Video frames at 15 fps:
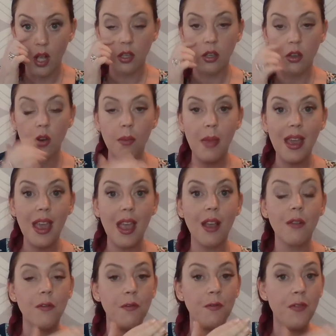you're
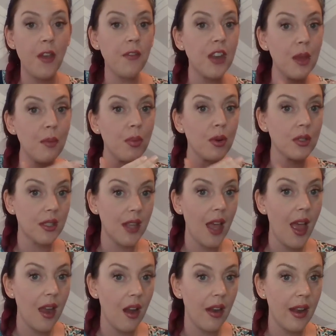making
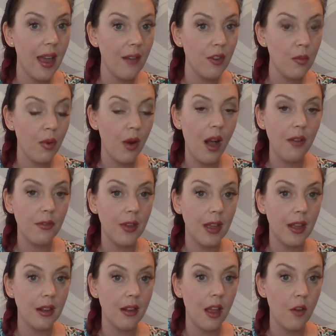50% on every
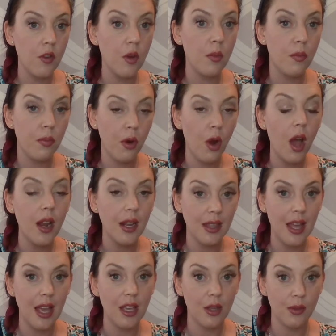product
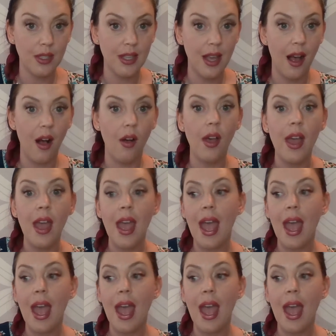that you sell.